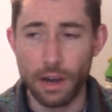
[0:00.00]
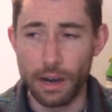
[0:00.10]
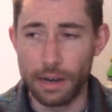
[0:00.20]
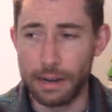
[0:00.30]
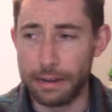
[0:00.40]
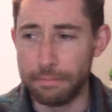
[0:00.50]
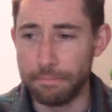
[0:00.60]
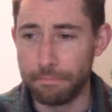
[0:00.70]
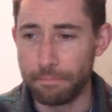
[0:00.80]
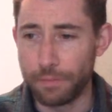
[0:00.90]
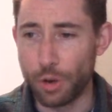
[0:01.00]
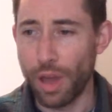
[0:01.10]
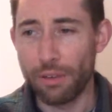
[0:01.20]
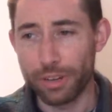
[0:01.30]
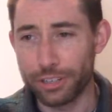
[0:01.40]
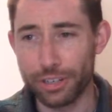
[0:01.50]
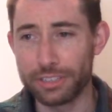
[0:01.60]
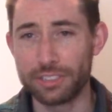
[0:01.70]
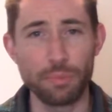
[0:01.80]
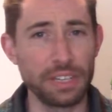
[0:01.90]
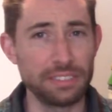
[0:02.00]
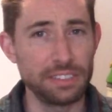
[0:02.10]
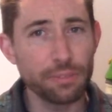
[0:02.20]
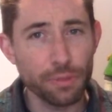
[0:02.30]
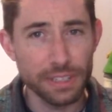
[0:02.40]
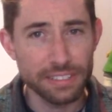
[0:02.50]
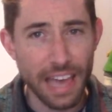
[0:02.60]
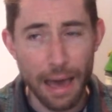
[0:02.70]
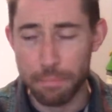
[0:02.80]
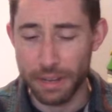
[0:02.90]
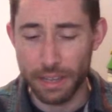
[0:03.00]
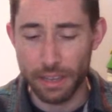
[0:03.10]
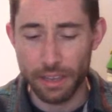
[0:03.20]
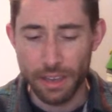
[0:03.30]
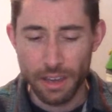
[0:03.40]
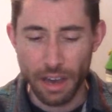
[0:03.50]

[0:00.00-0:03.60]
Every turn something's different is happening.